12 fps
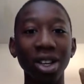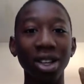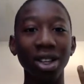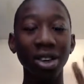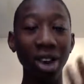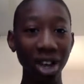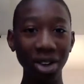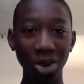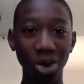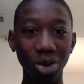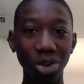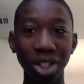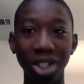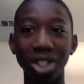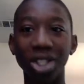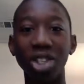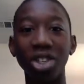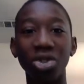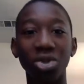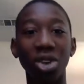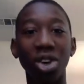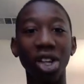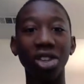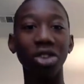your end goal is to kill
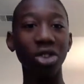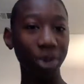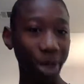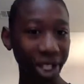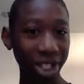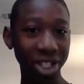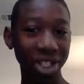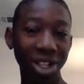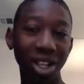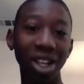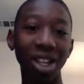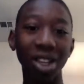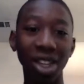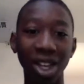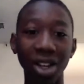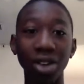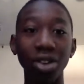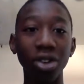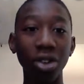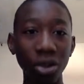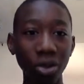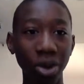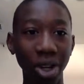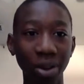all the crewmates and then
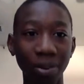you win.